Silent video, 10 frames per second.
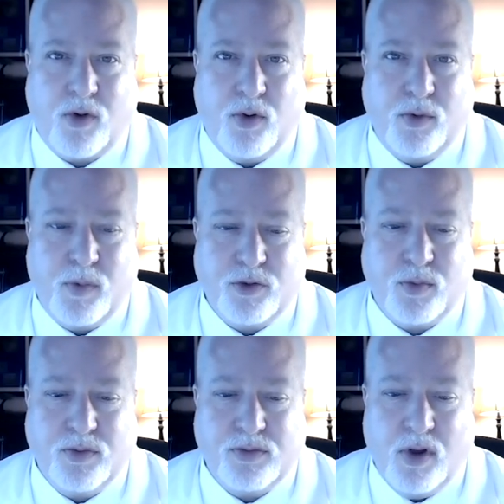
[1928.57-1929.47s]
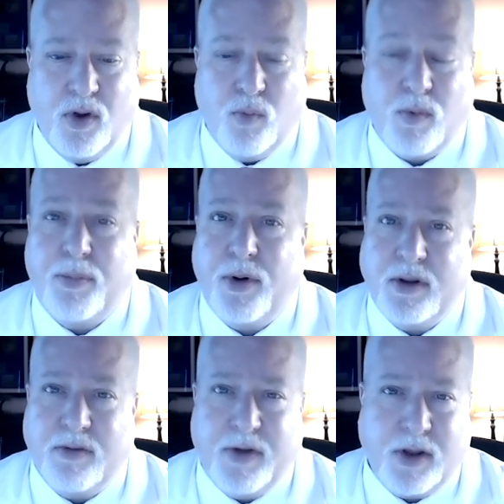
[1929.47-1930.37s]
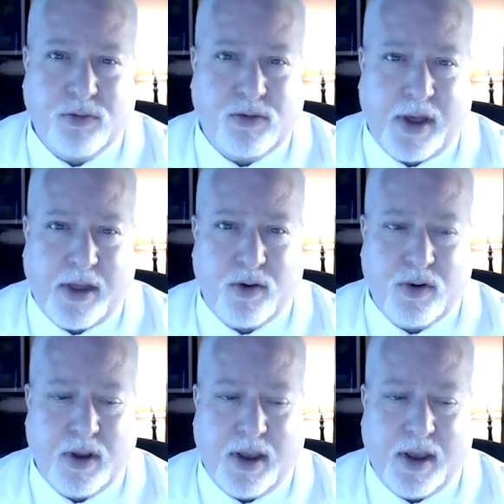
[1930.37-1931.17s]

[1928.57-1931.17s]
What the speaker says: coding rituals while putting the videos together,